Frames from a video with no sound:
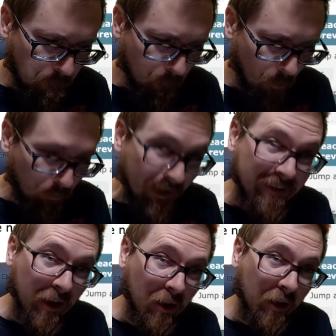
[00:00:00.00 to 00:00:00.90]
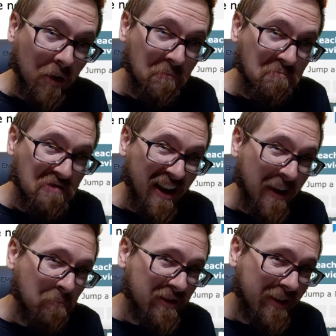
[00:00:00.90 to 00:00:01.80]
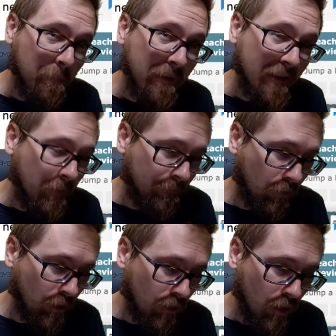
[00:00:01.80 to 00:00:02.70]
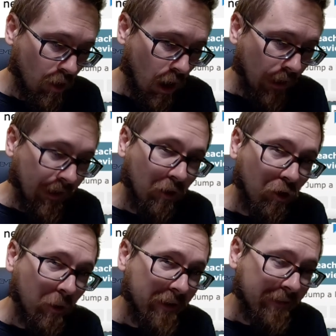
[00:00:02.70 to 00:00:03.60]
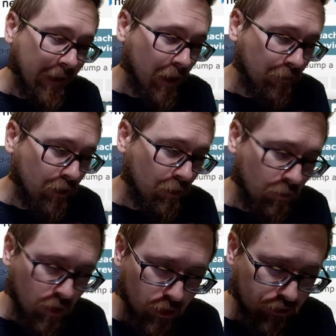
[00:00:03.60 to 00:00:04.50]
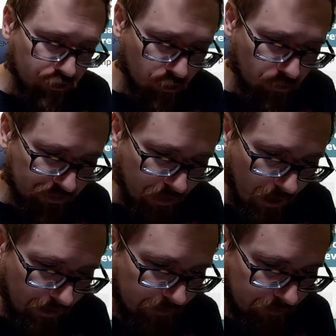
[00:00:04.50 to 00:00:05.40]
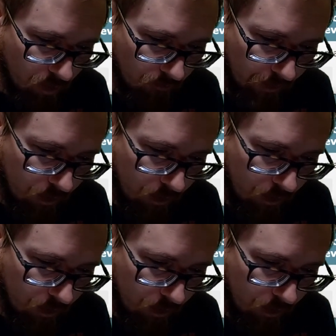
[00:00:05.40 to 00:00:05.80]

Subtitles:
Basically, same steps as before. Again, notice they give you two sides of a